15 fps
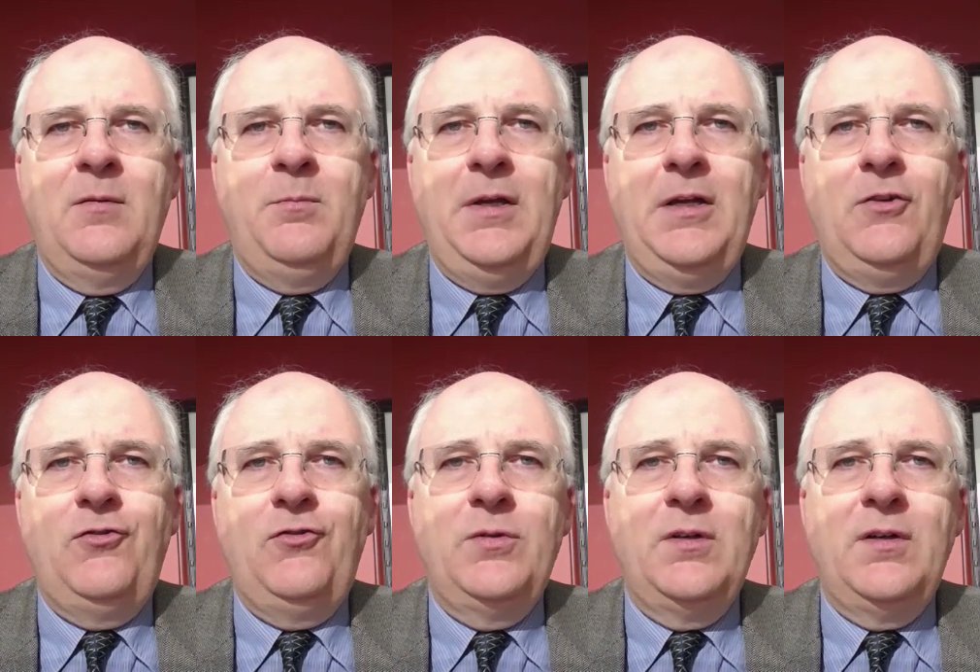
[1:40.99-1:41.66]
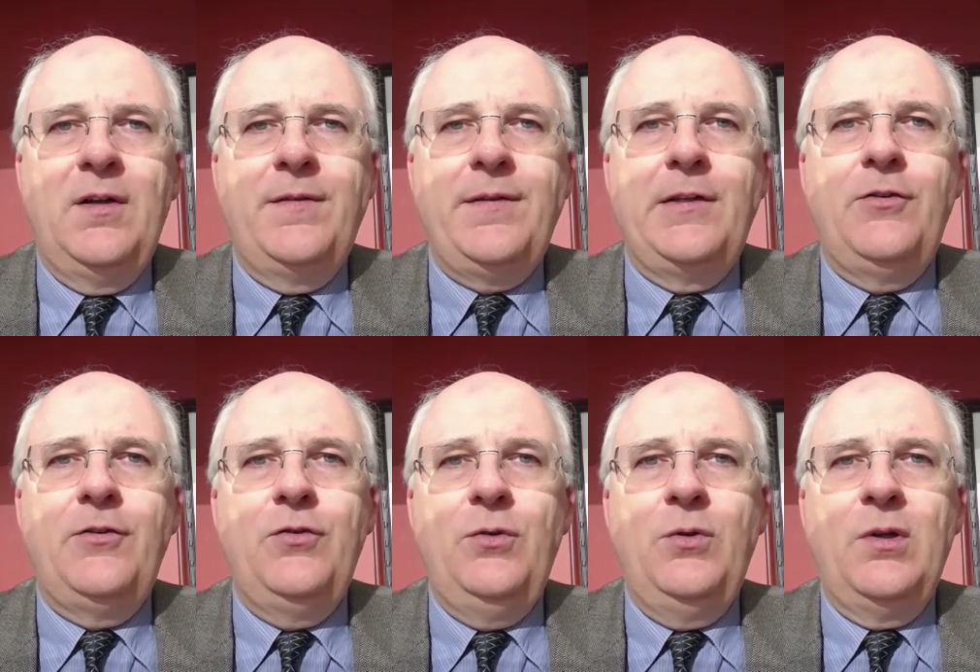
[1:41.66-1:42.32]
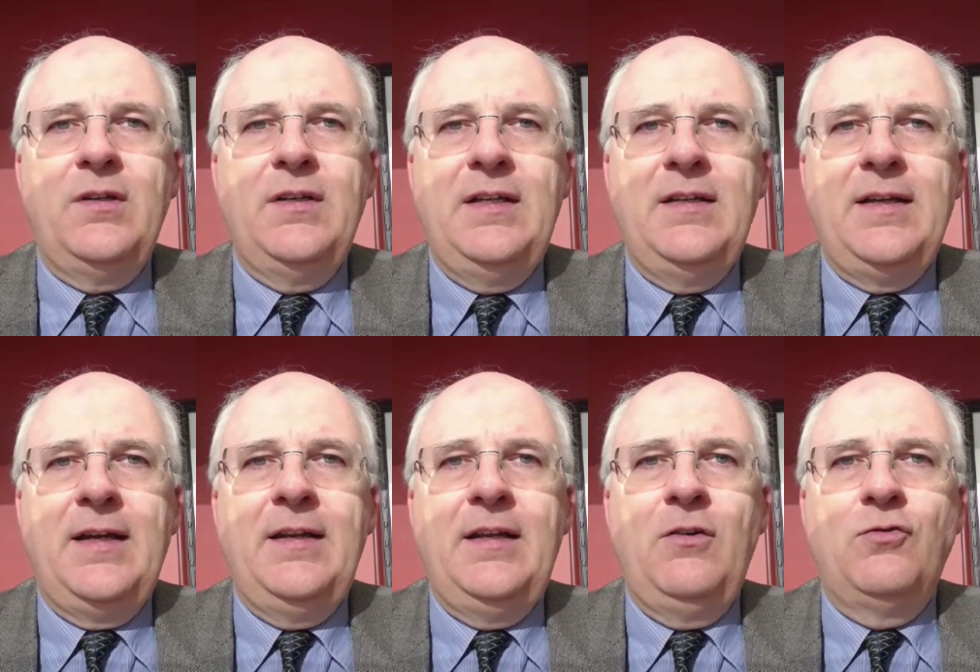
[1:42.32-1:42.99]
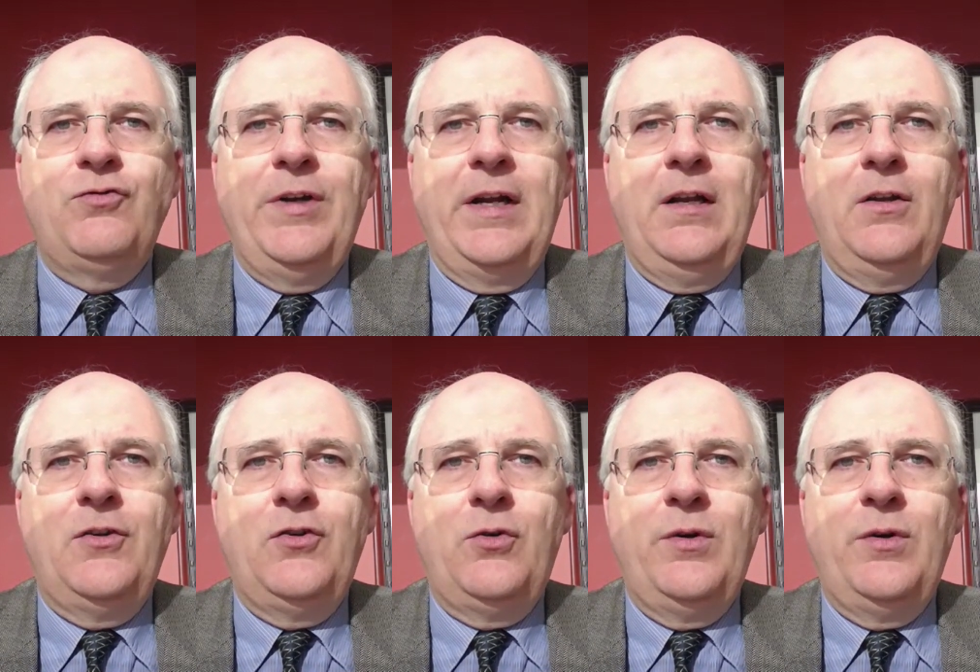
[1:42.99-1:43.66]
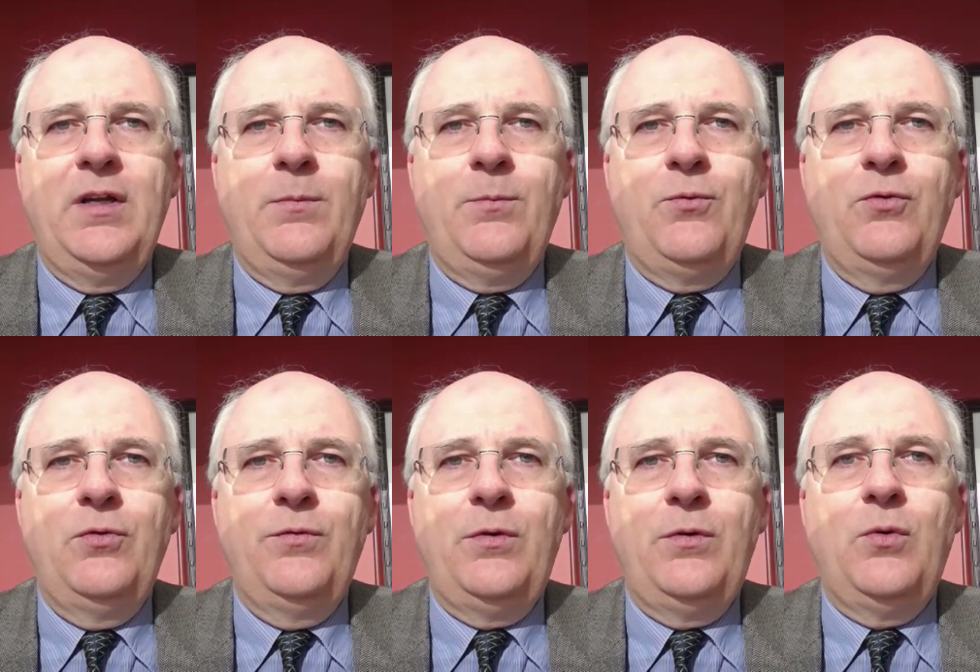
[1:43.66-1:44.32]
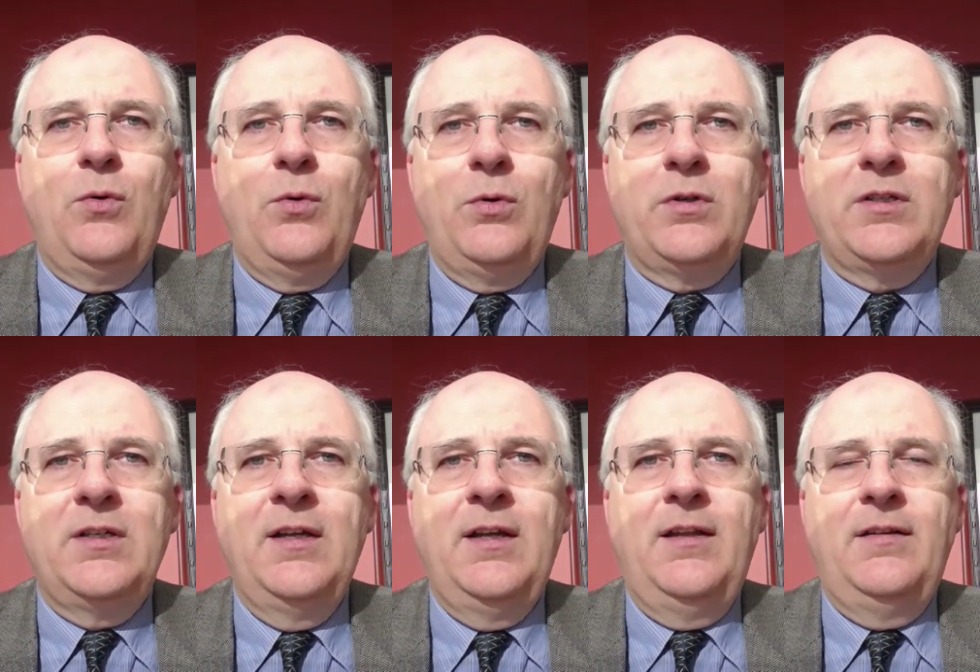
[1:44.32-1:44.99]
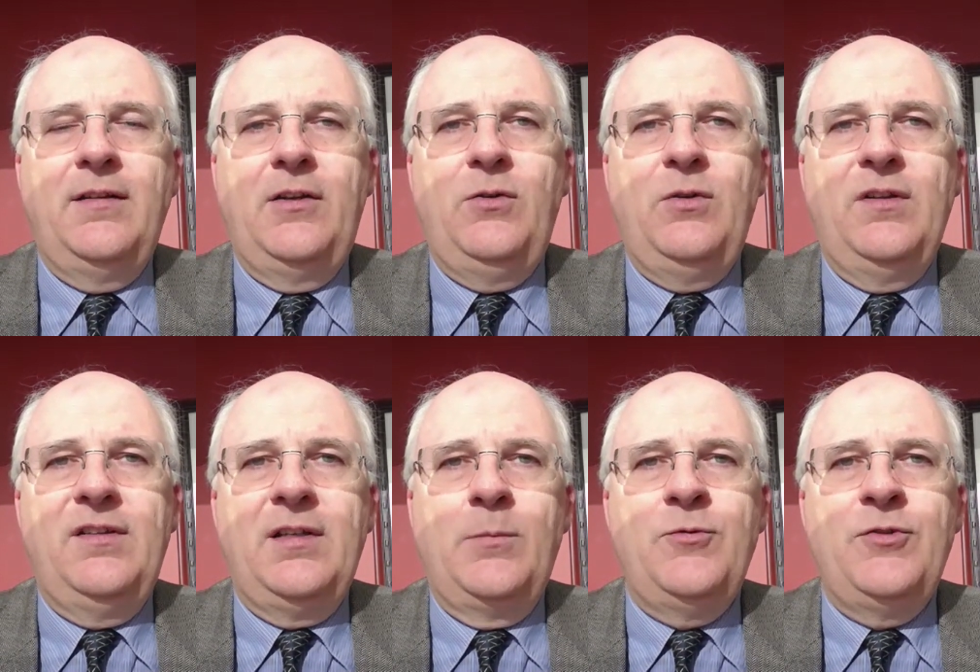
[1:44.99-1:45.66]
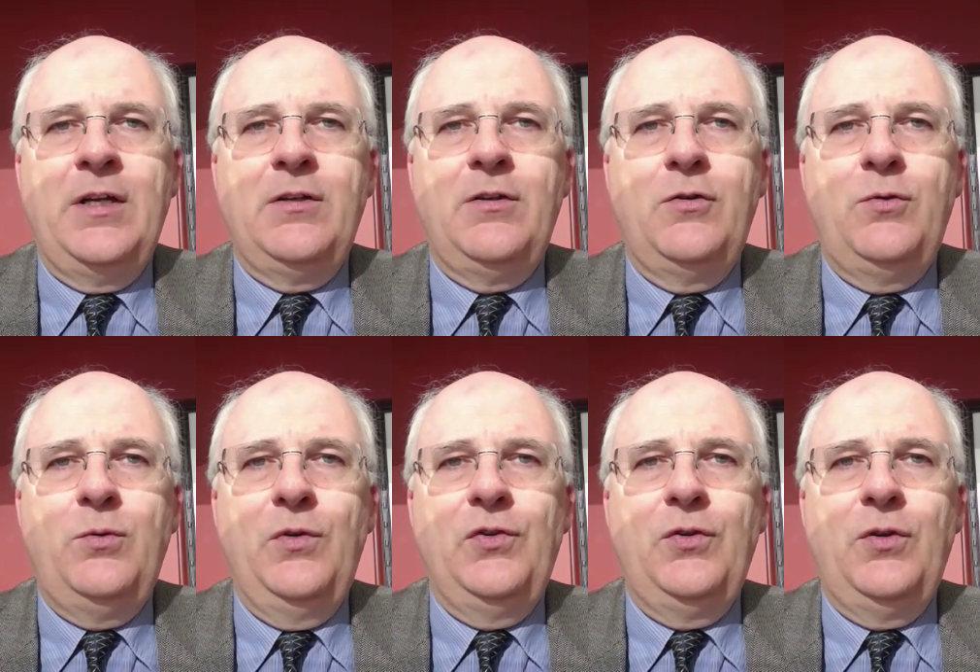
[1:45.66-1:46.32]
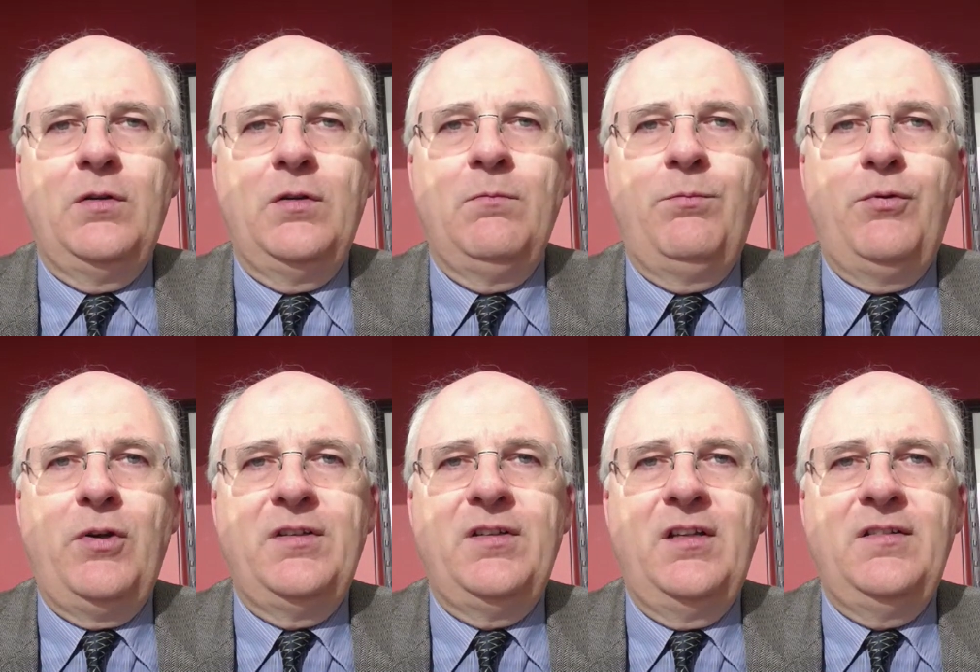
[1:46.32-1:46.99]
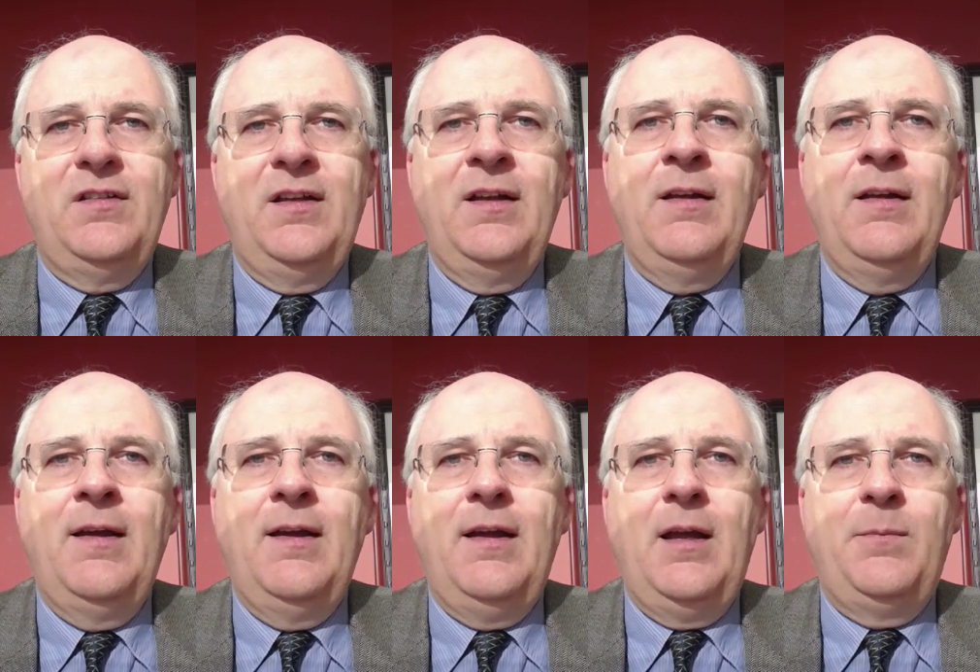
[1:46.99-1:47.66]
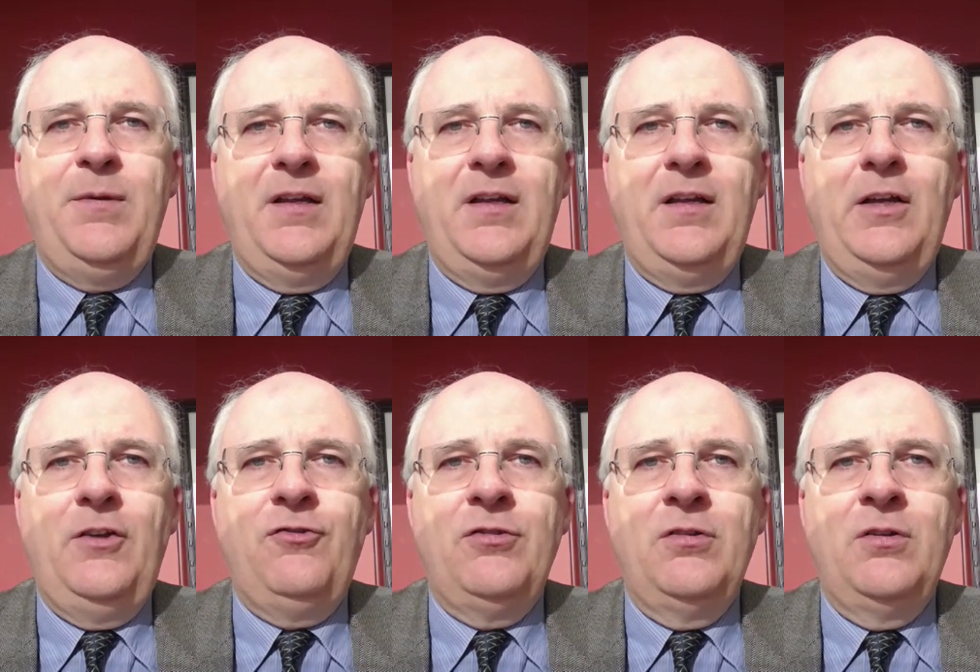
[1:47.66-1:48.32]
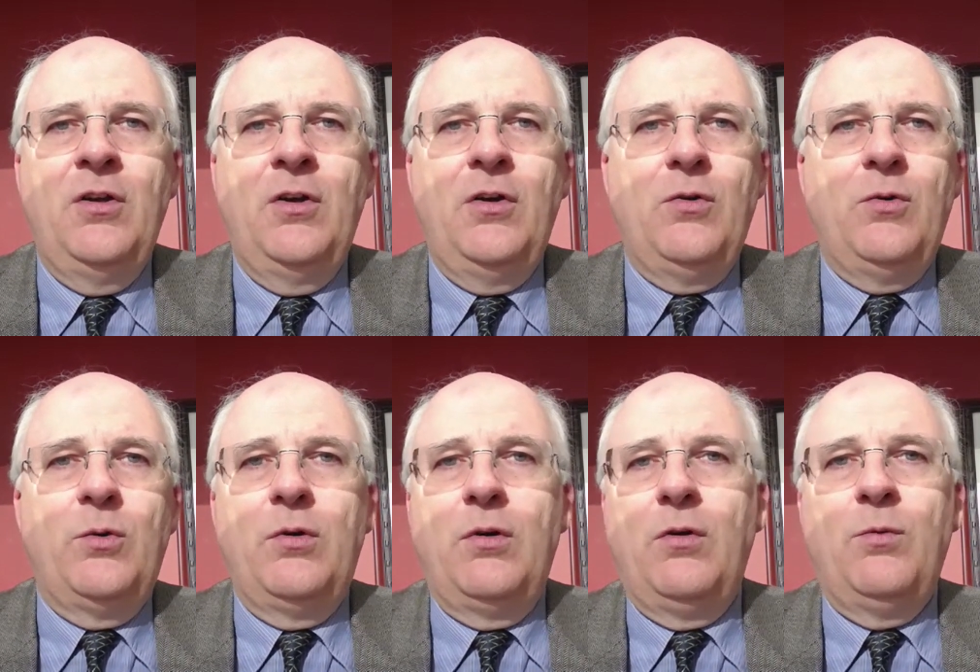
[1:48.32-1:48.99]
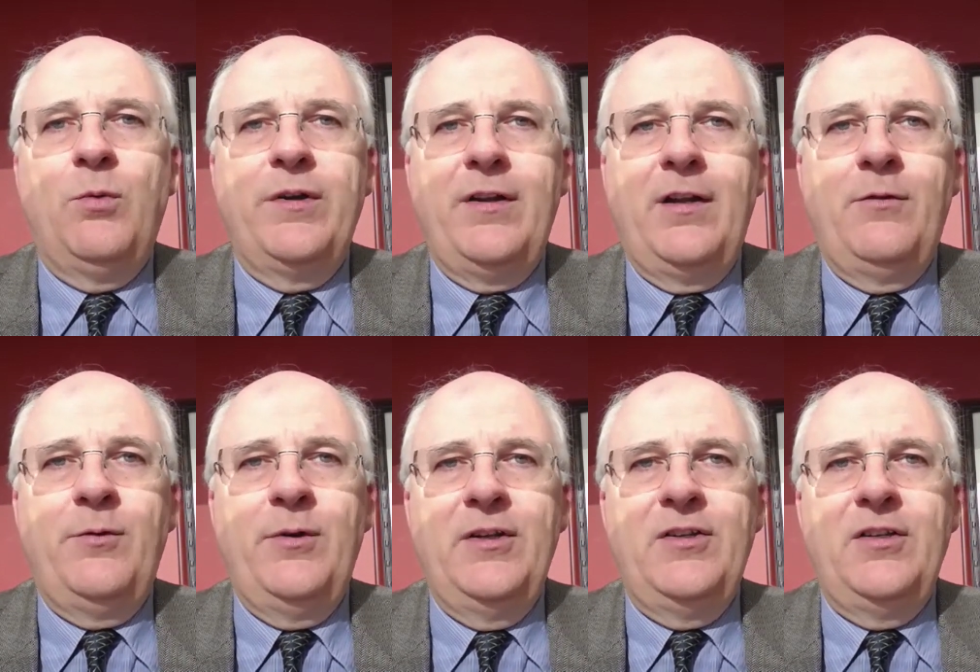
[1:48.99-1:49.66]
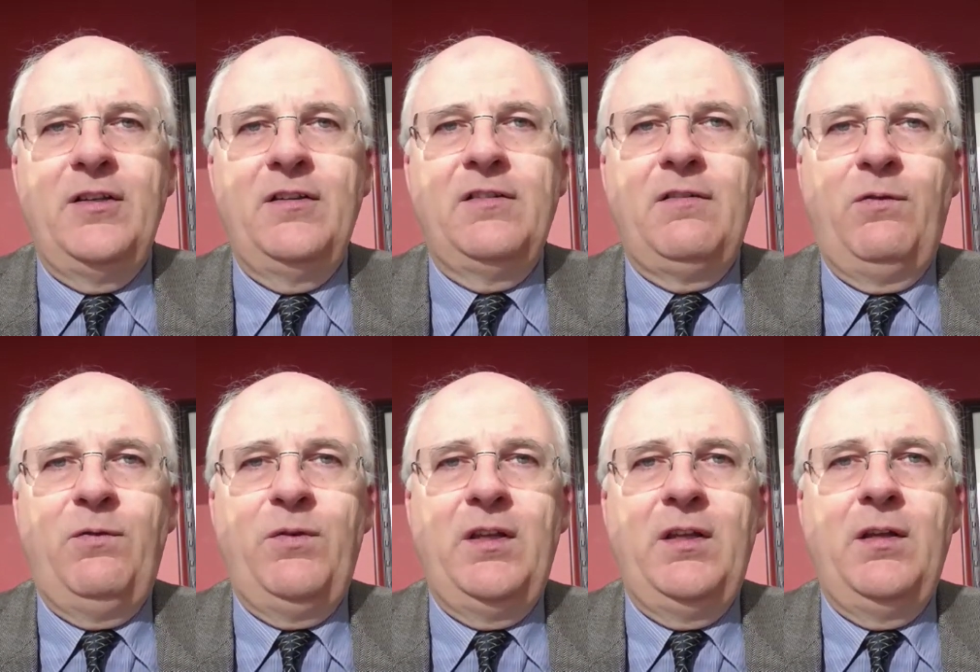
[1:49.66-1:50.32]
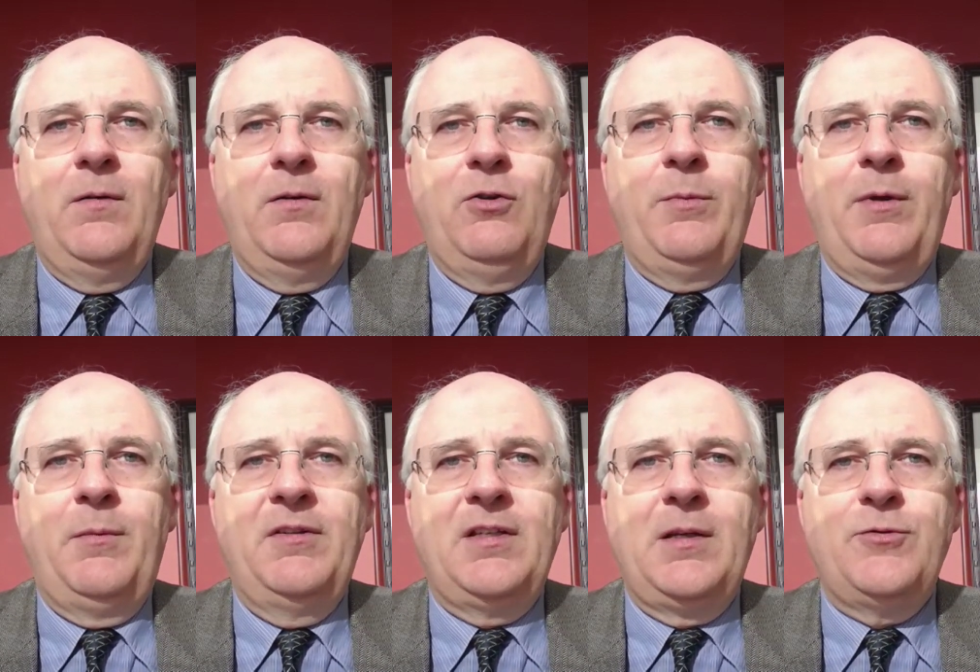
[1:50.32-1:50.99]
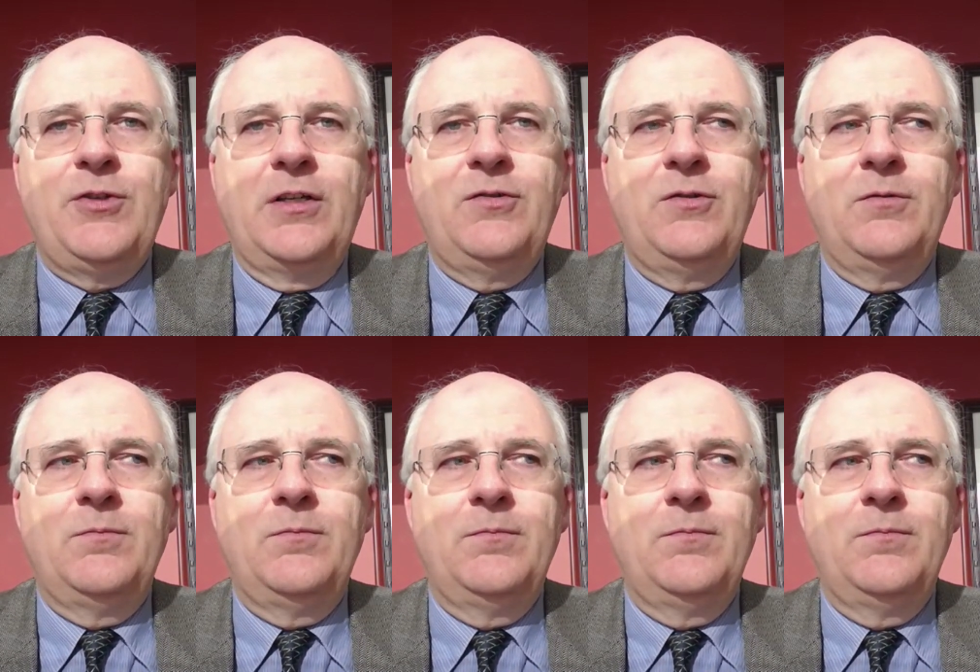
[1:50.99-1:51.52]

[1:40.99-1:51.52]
make sure that you do not need any regulatory approval or that you're subject to a certain processing, application, or whatever it is fee you may be subject to.